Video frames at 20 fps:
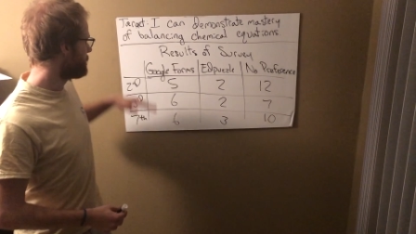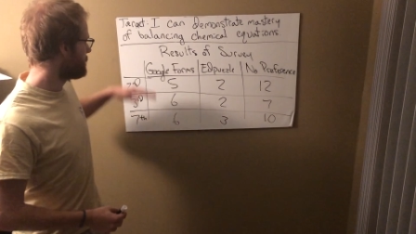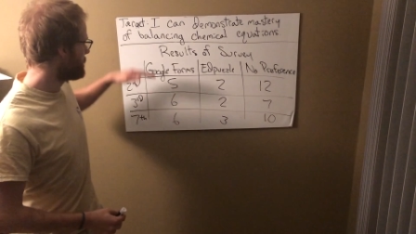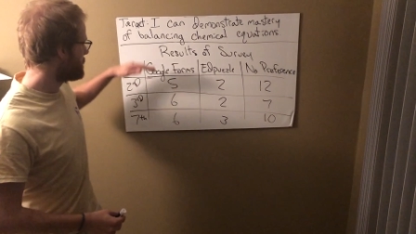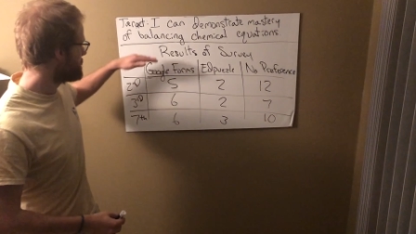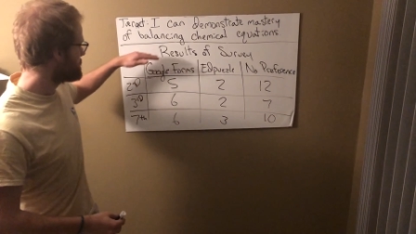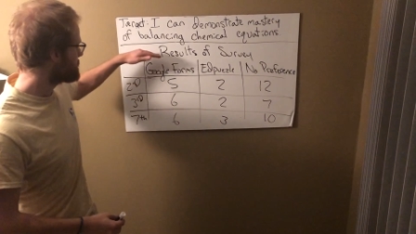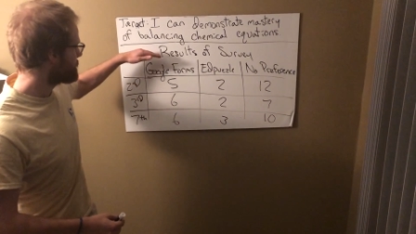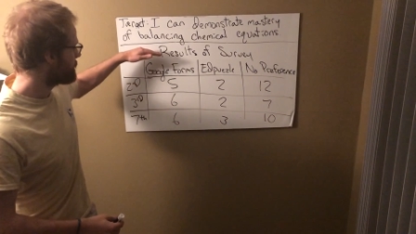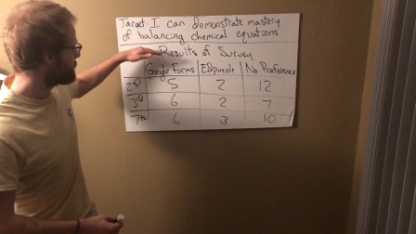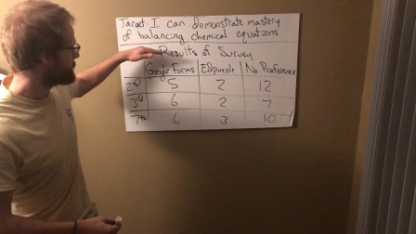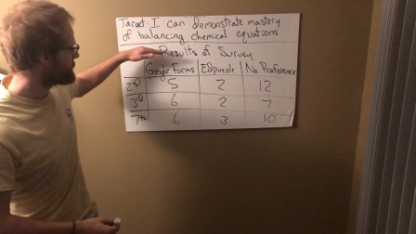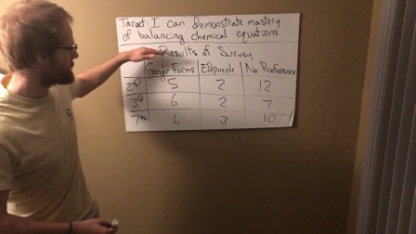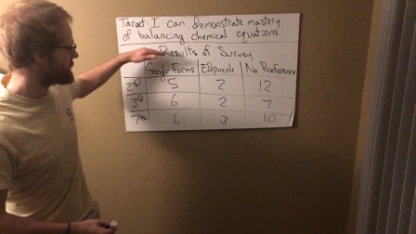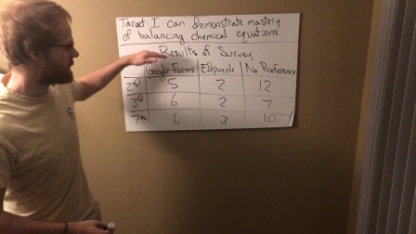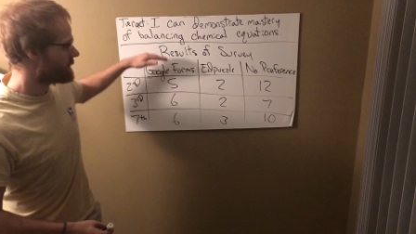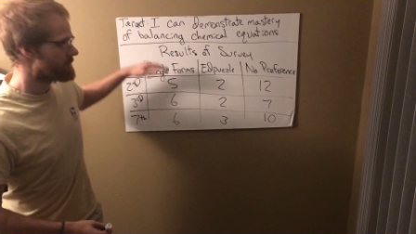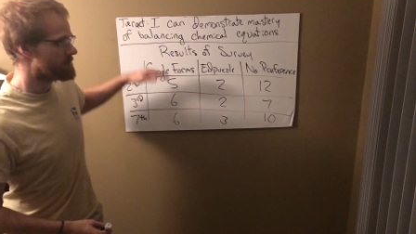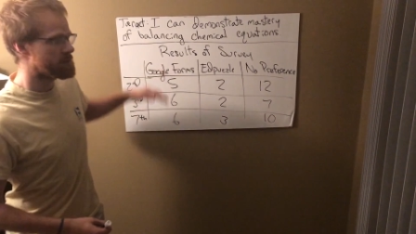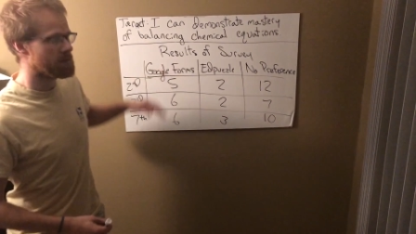these are the
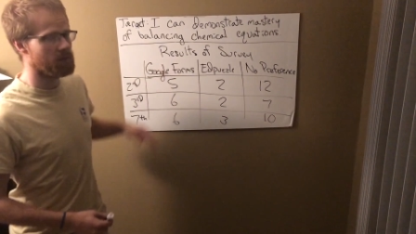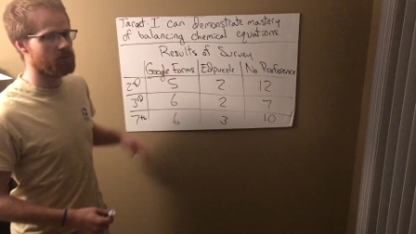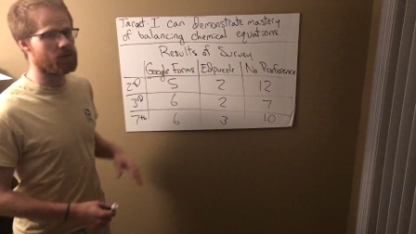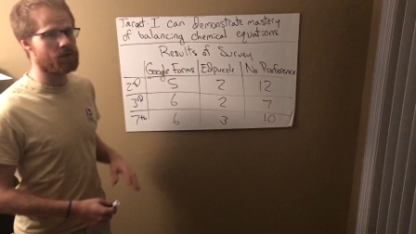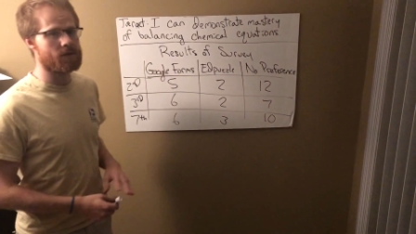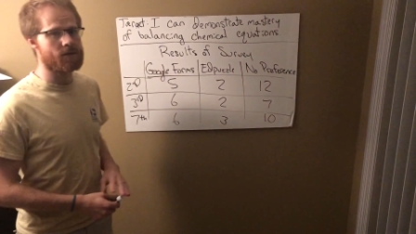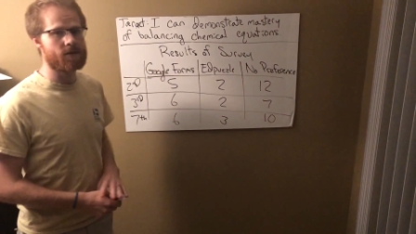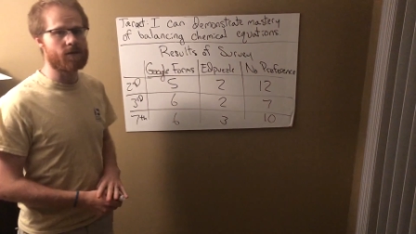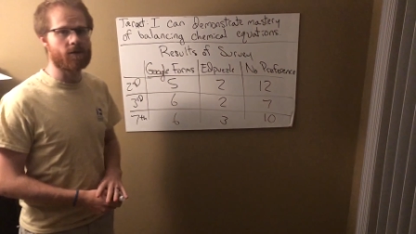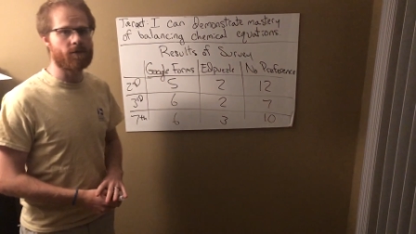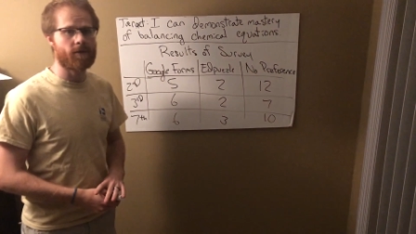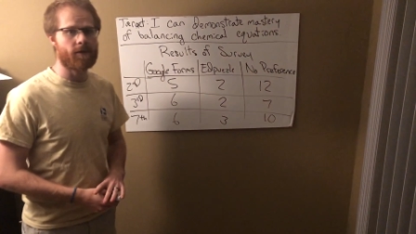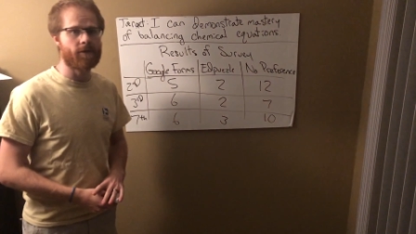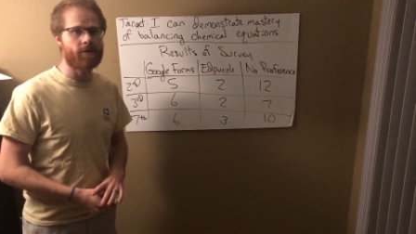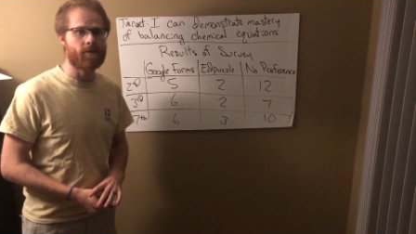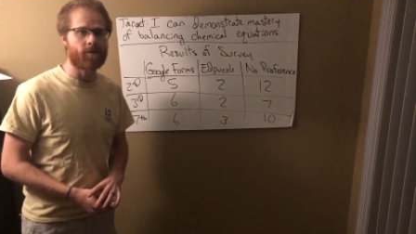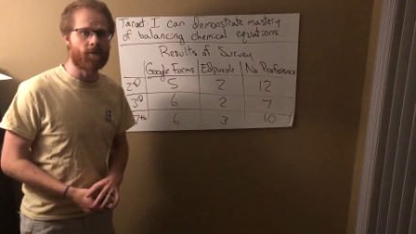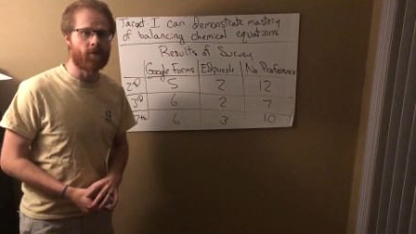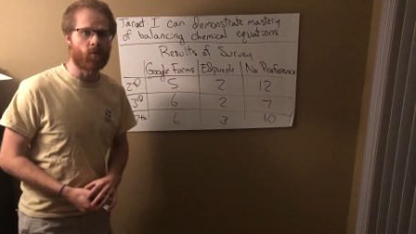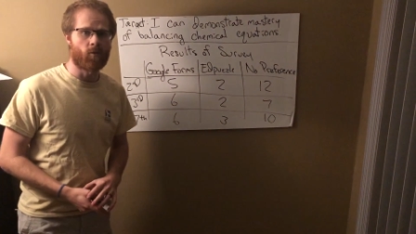results of our survey
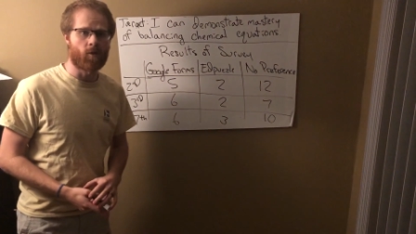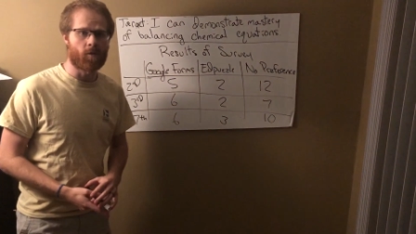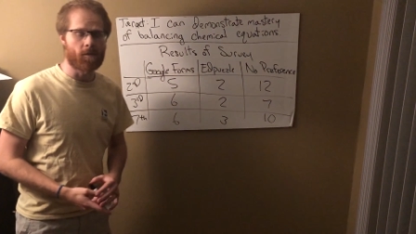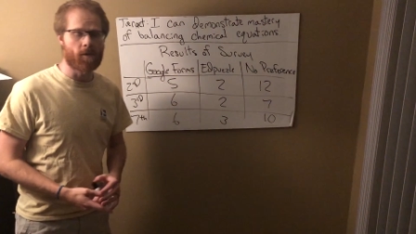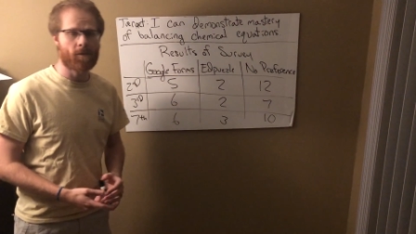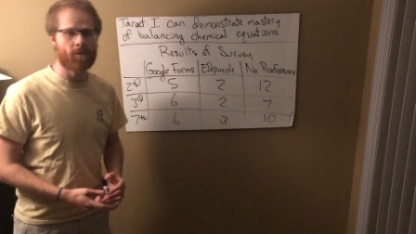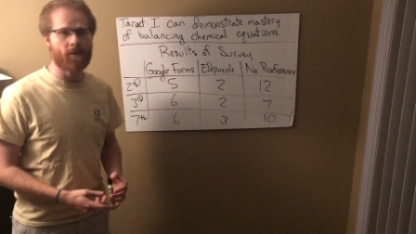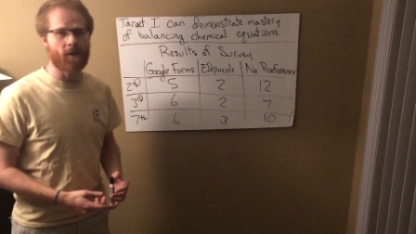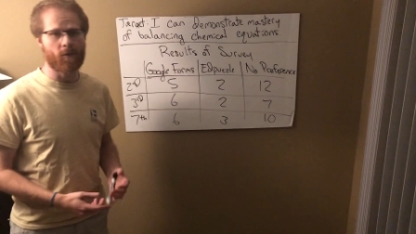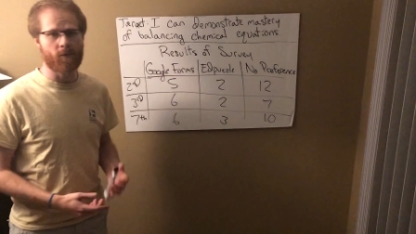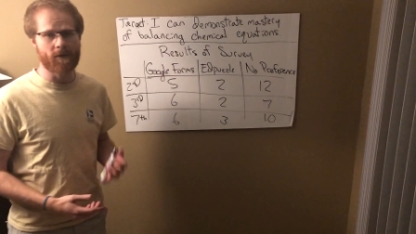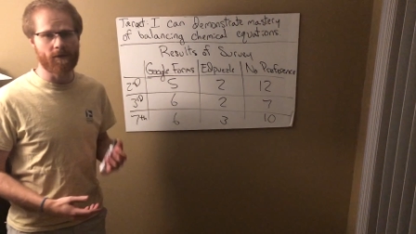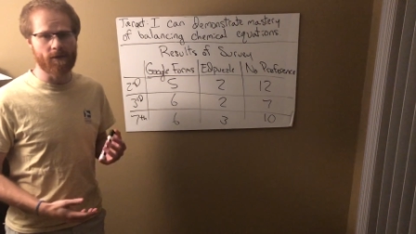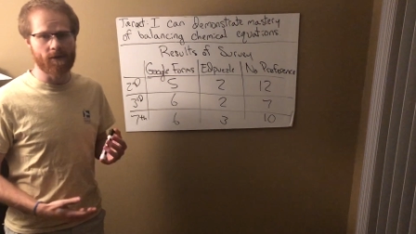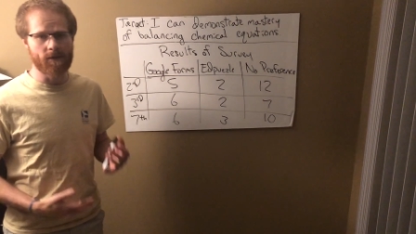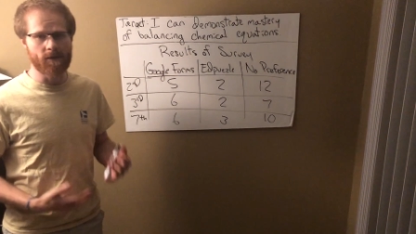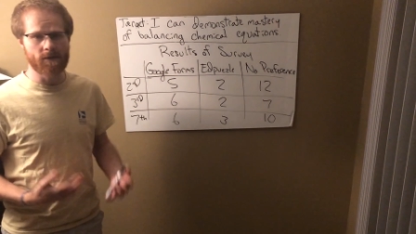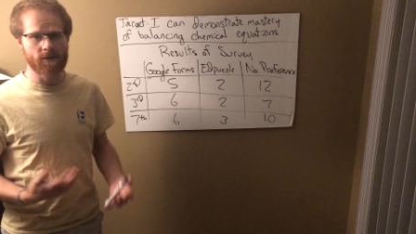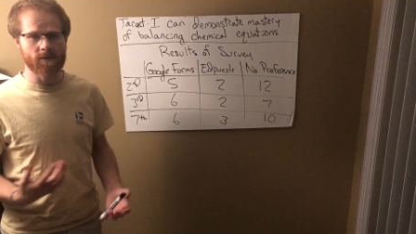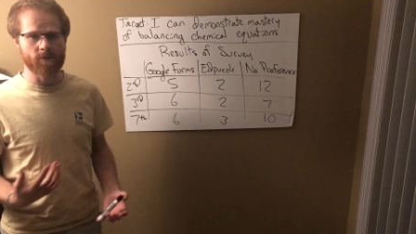from the warm-up that we
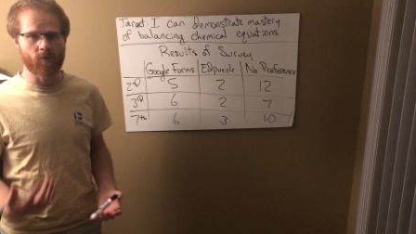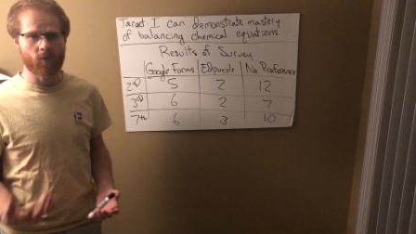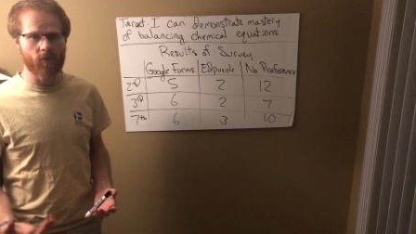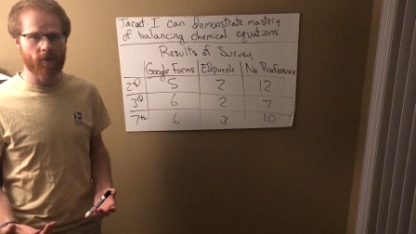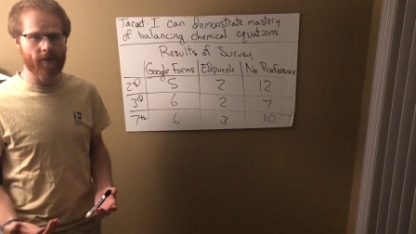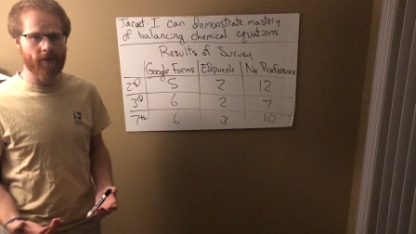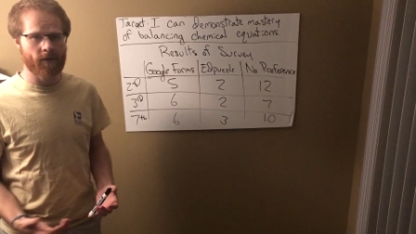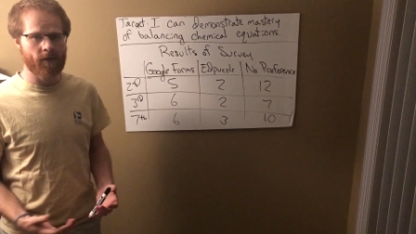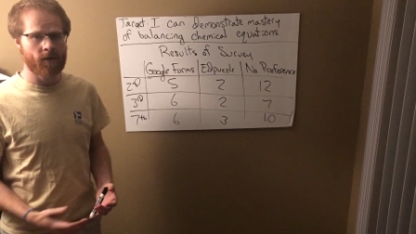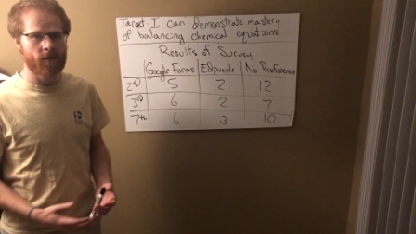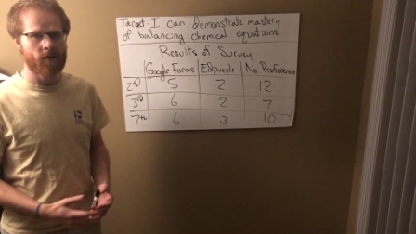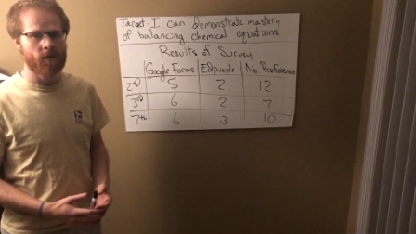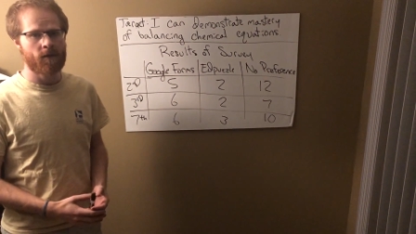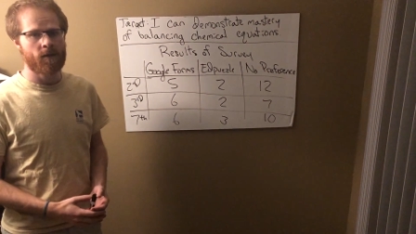did this morning.